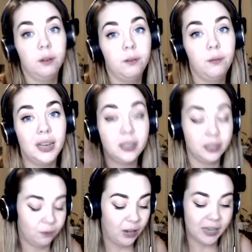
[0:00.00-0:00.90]

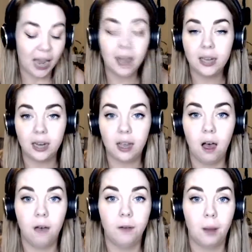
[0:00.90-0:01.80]
fatality
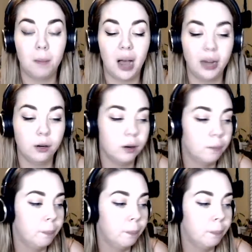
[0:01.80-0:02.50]
of a minor,